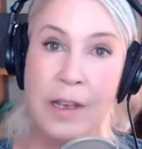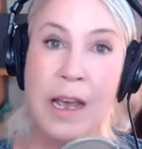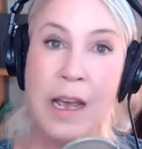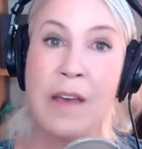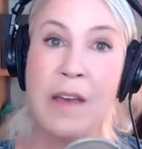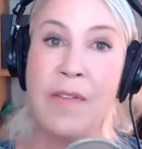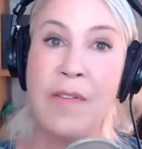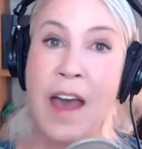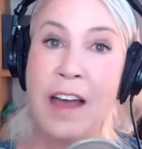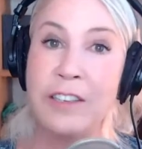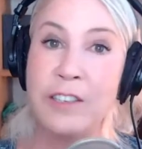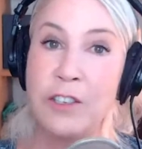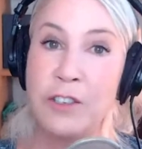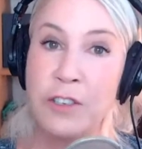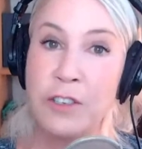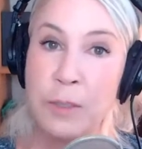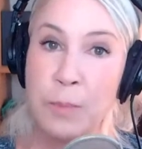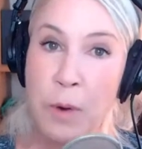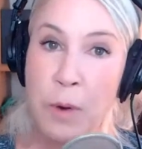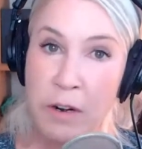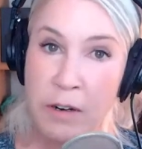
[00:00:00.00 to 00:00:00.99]
and that's
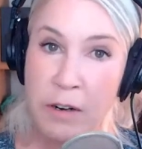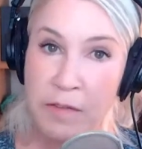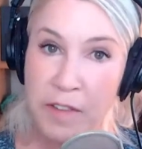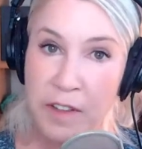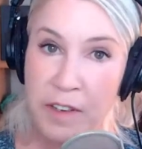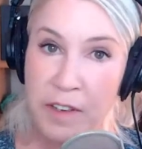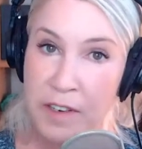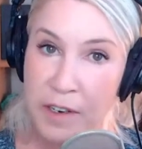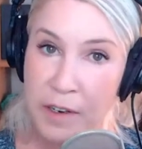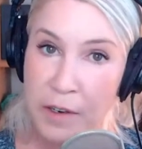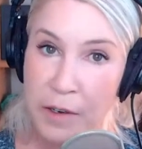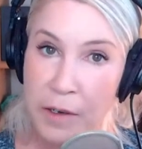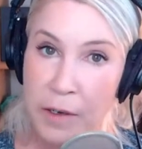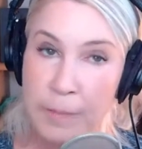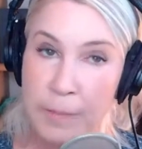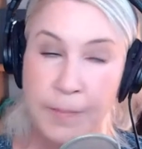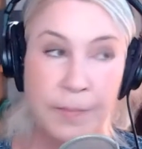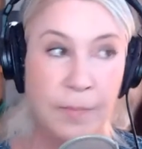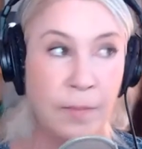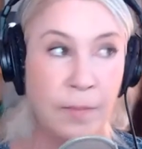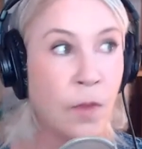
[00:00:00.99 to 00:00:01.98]
just part of the
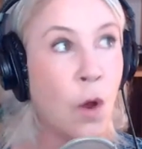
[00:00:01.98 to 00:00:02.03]
deal.